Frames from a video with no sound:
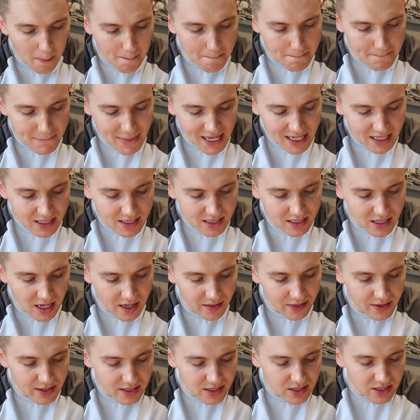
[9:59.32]
mix
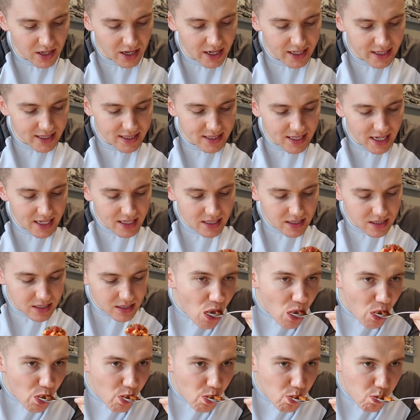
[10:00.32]
on the side a taste.
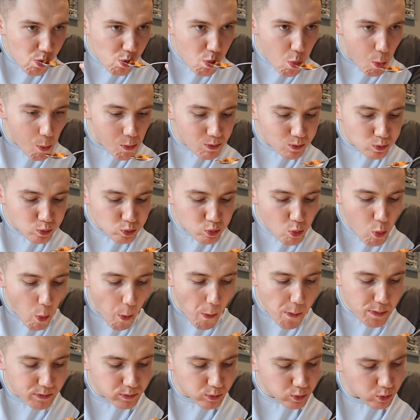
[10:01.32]

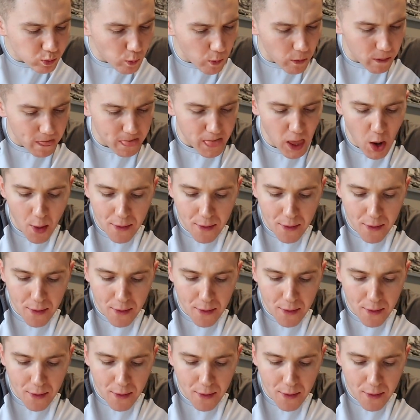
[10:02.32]
And